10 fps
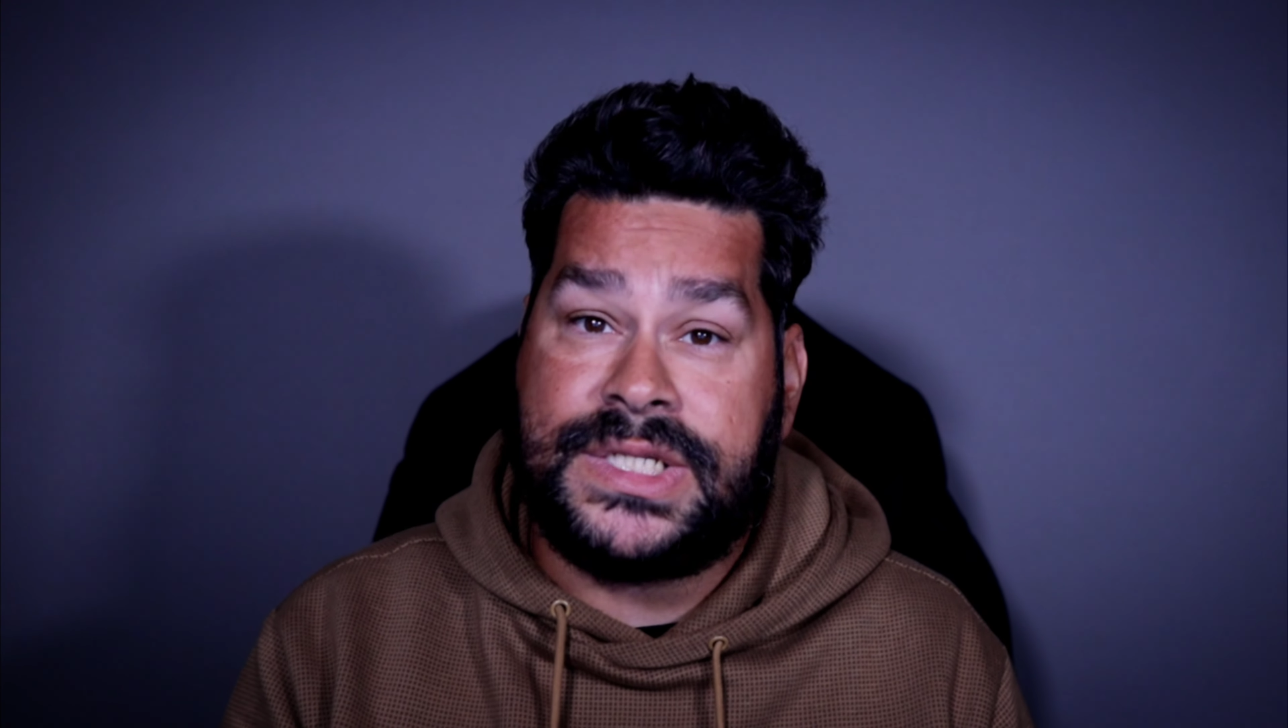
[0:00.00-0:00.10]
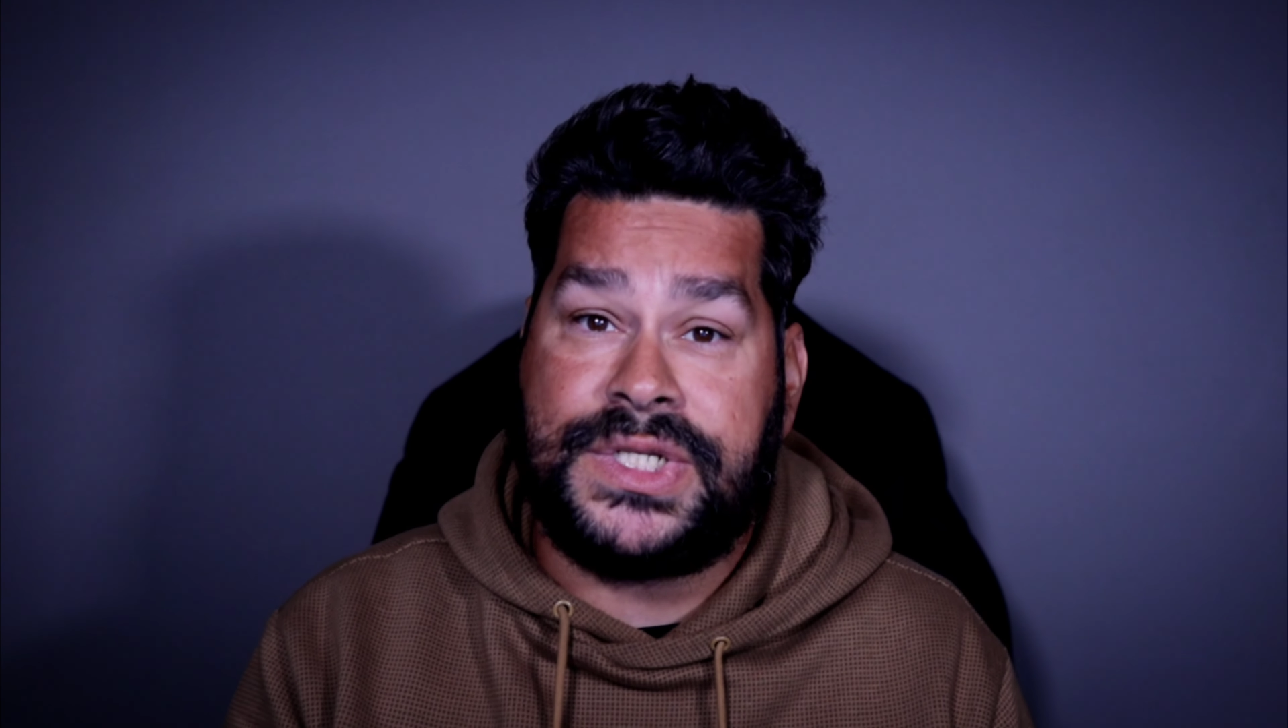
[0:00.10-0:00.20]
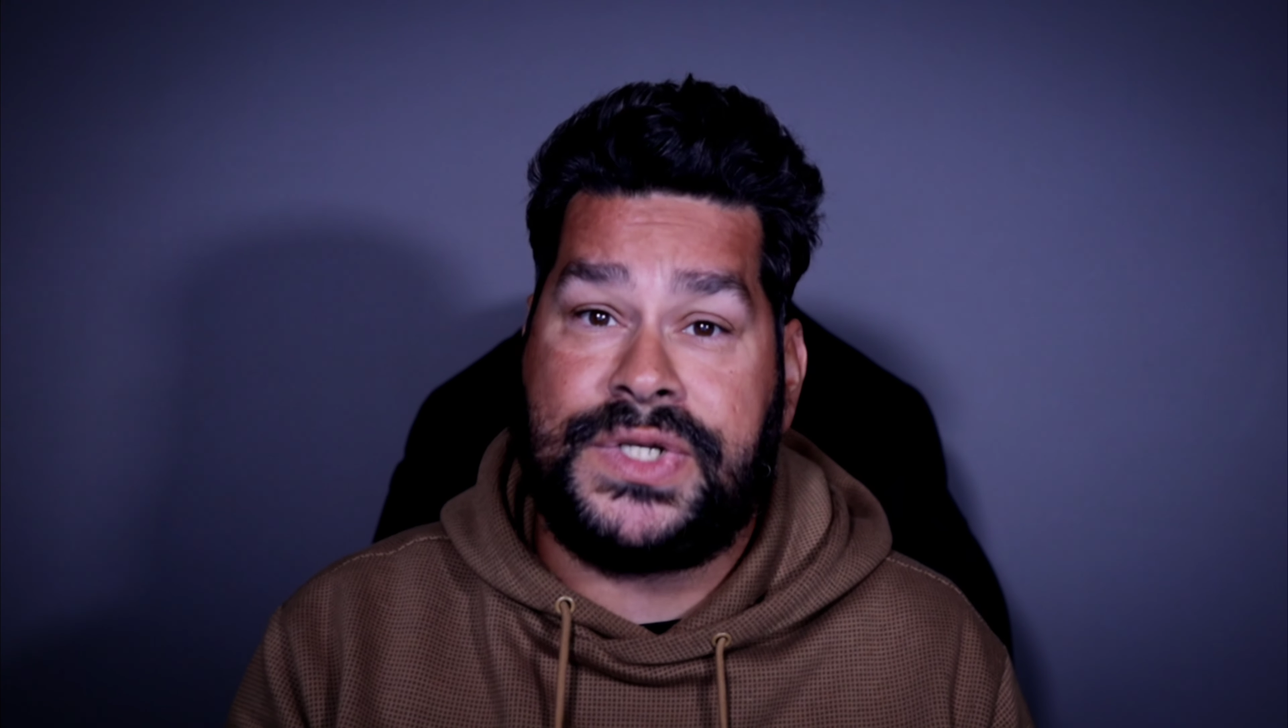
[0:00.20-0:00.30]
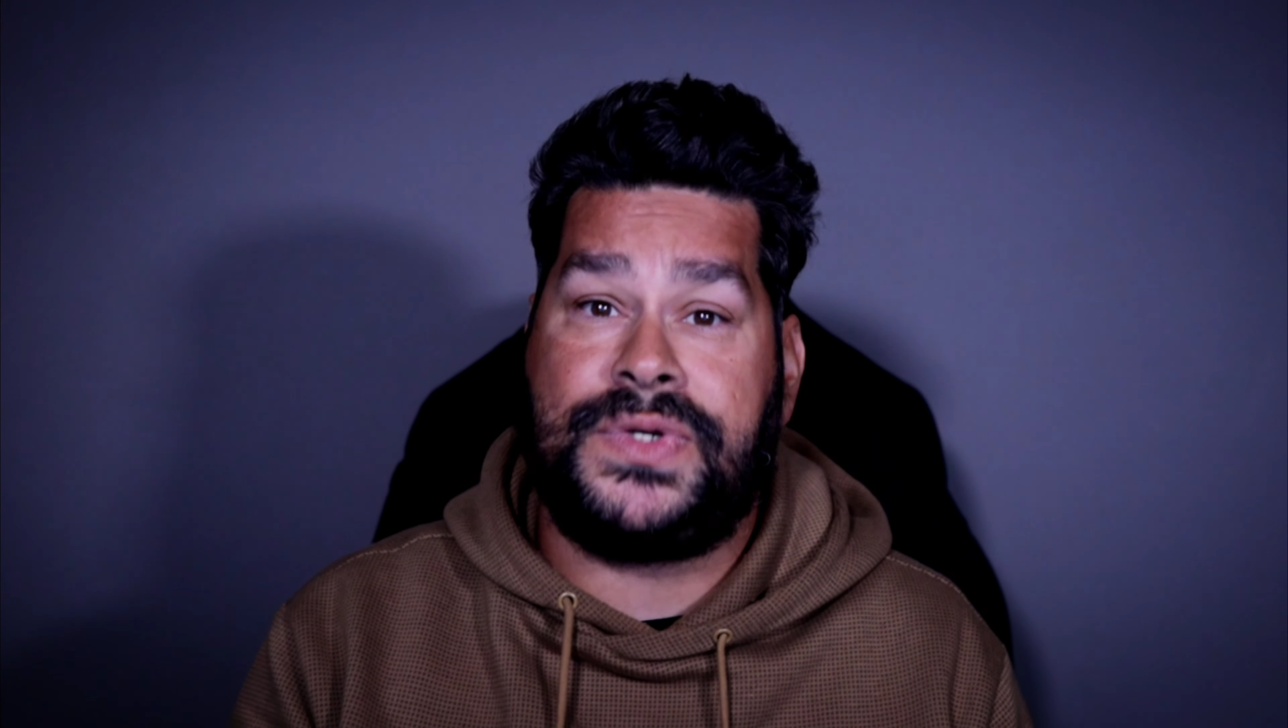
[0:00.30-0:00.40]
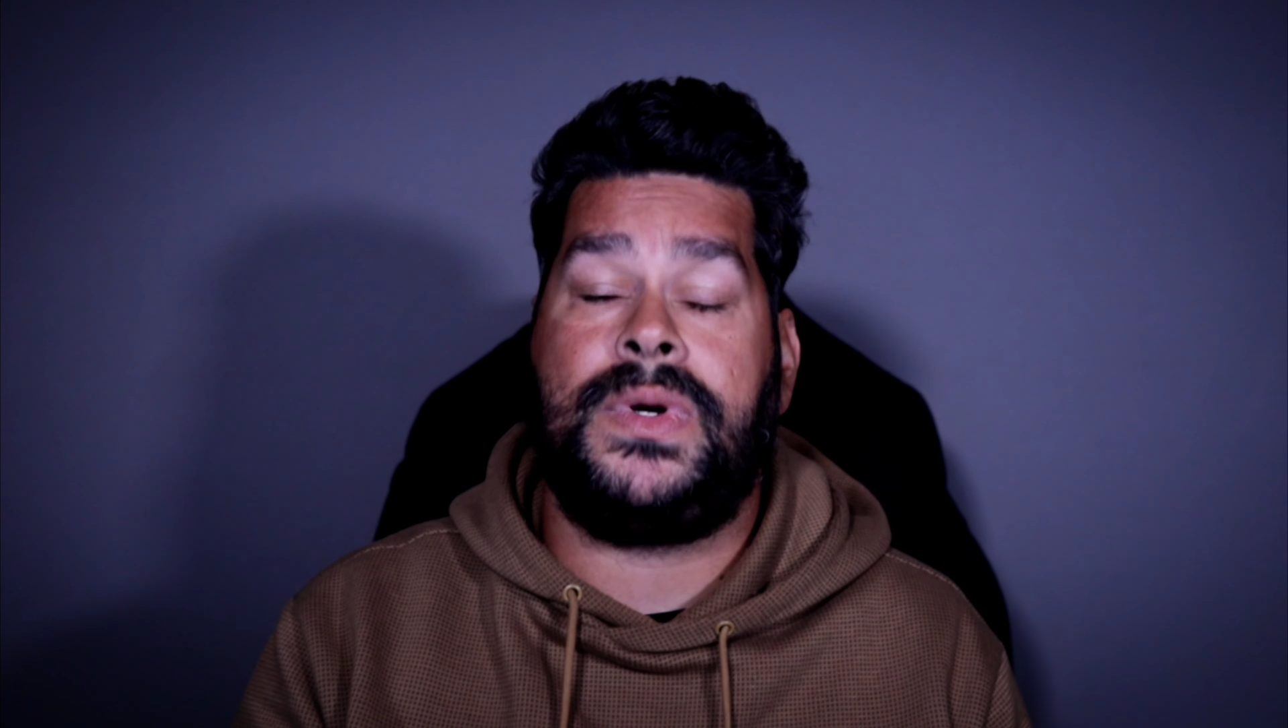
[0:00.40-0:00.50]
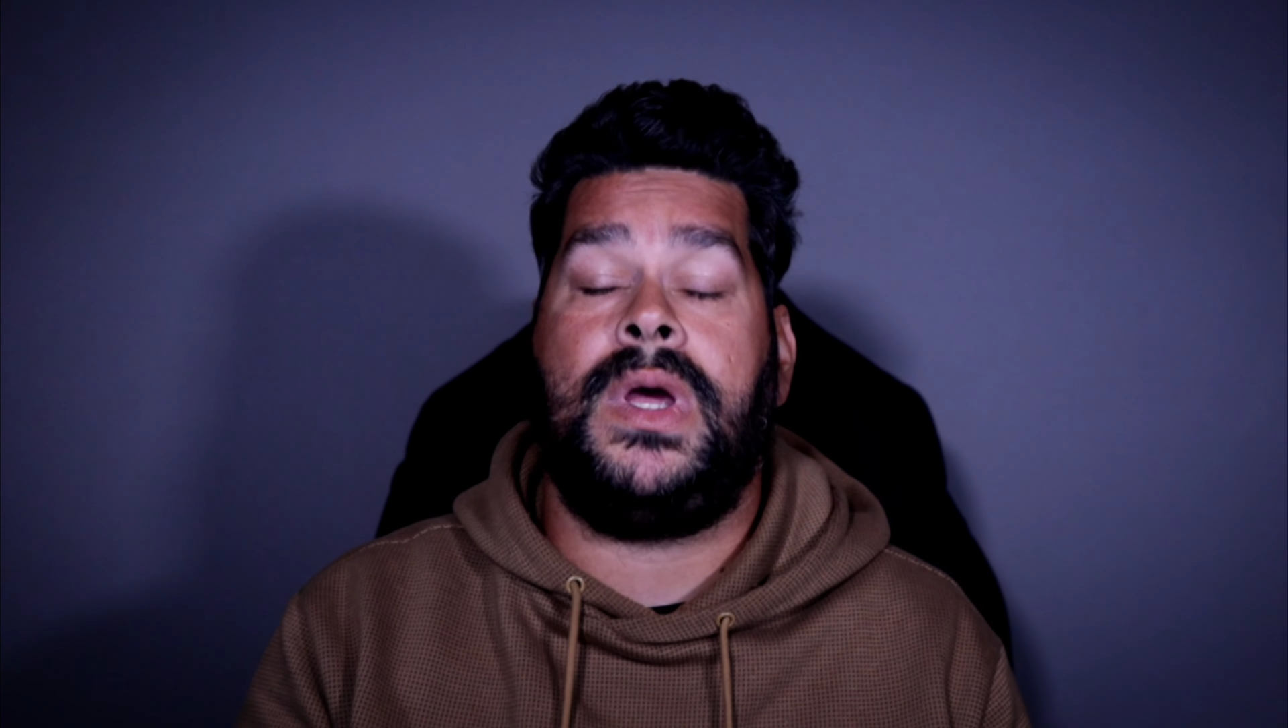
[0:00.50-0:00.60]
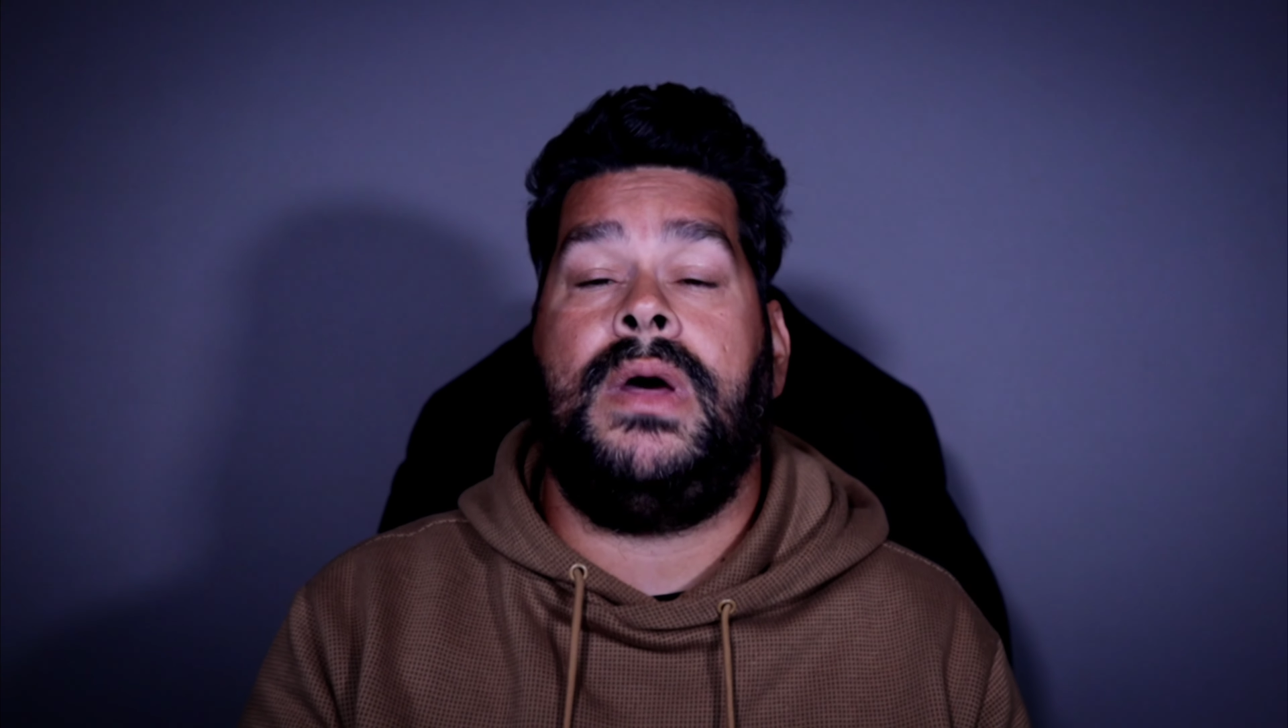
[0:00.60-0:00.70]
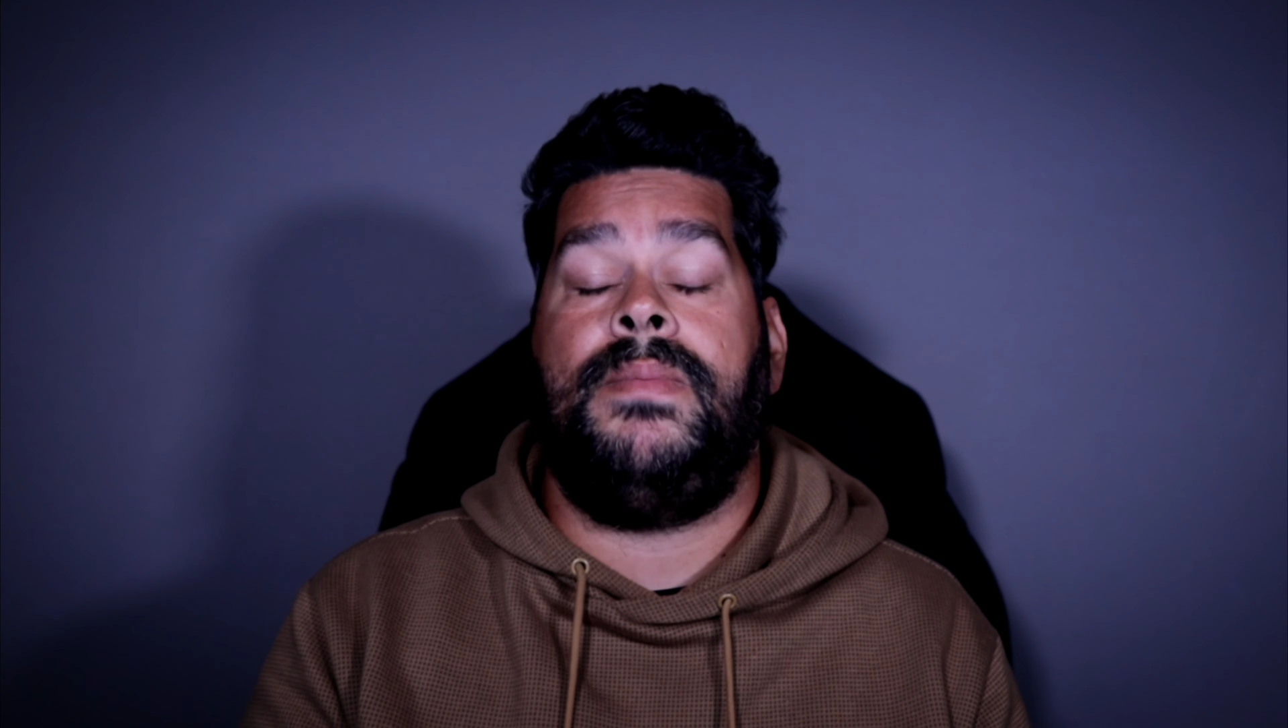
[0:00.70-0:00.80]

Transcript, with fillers: to do,